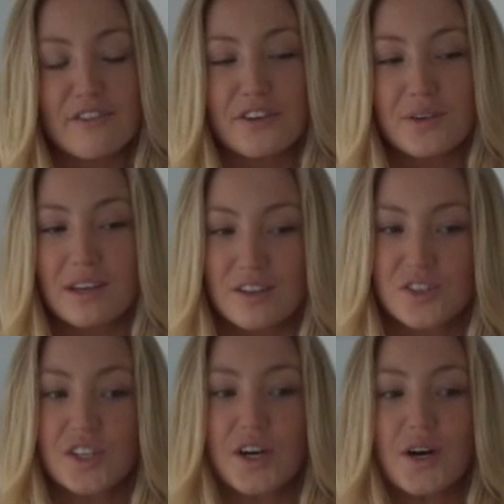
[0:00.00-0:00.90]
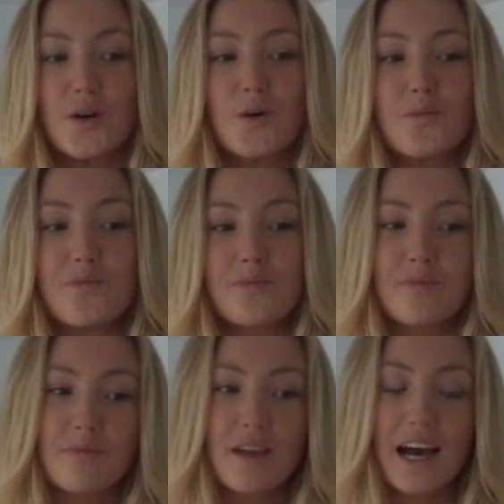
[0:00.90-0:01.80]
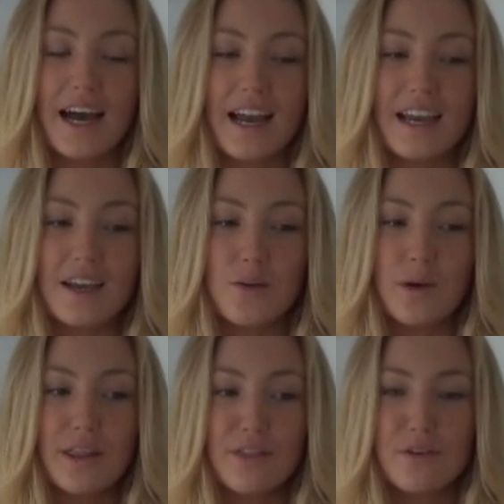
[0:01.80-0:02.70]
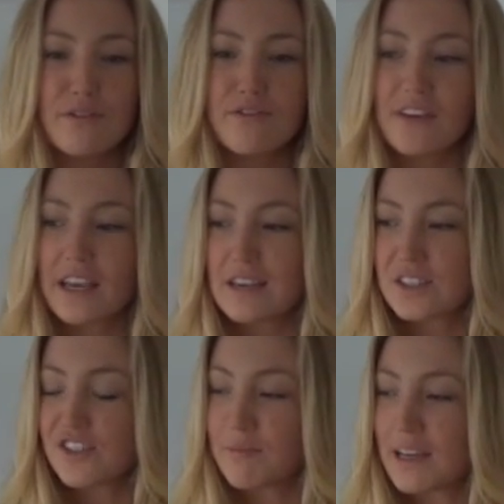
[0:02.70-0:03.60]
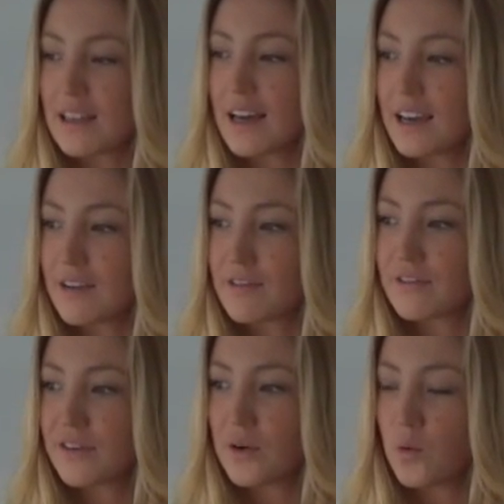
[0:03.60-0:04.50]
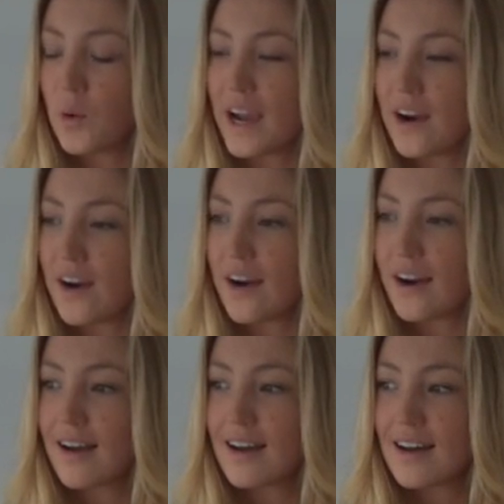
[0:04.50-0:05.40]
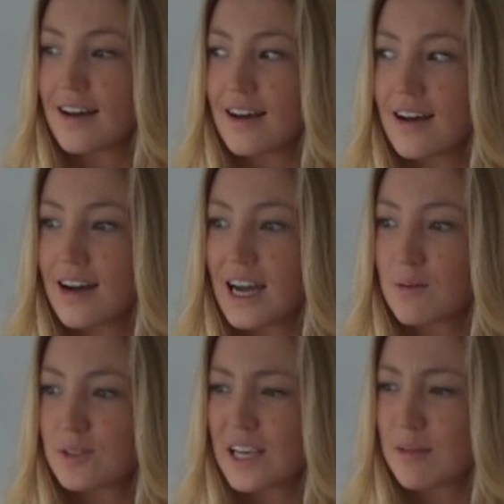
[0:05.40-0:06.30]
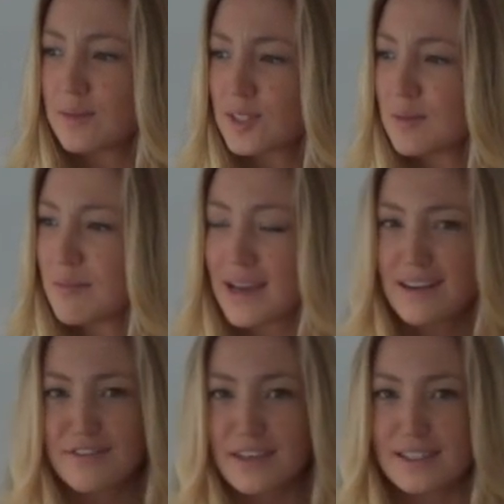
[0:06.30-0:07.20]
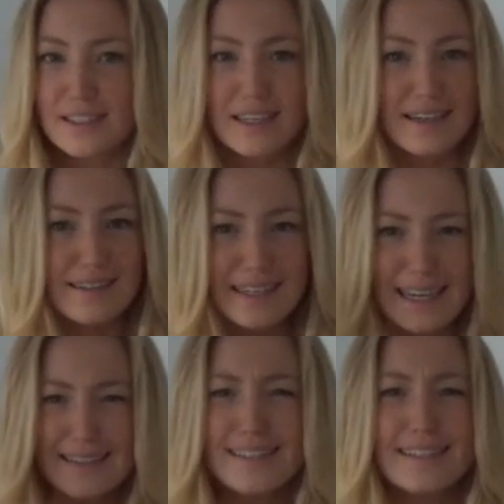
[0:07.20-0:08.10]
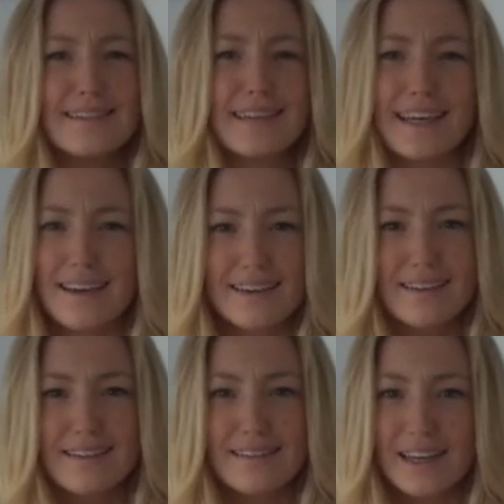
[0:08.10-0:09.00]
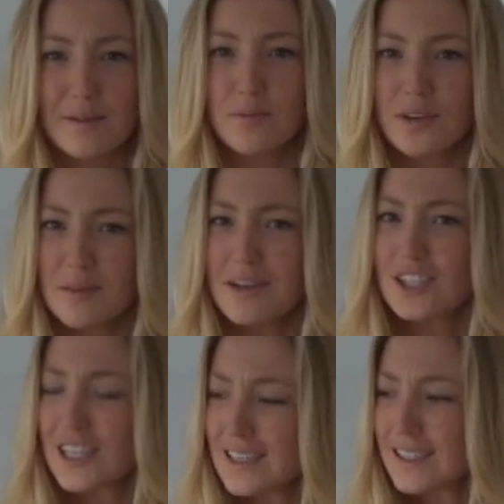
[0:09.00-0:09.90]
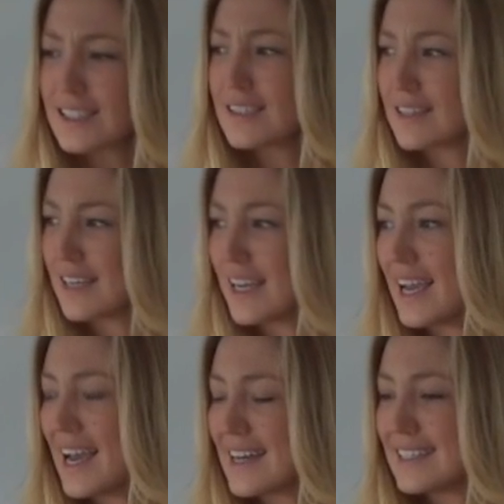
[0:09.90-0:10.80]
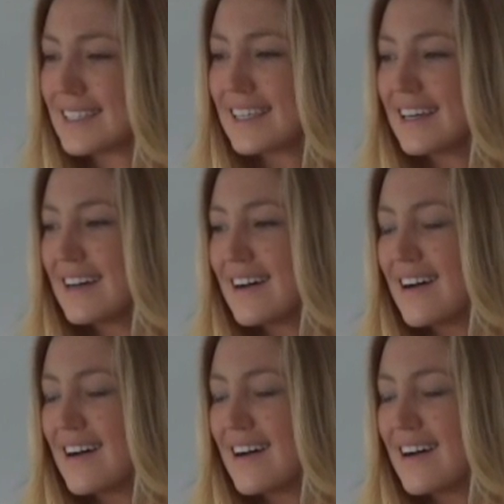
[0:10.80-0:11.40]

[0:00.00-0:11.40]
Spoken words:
A few years ago, I went through a phase of my life where I was able to manifest things instantly, like pretty much instantly. And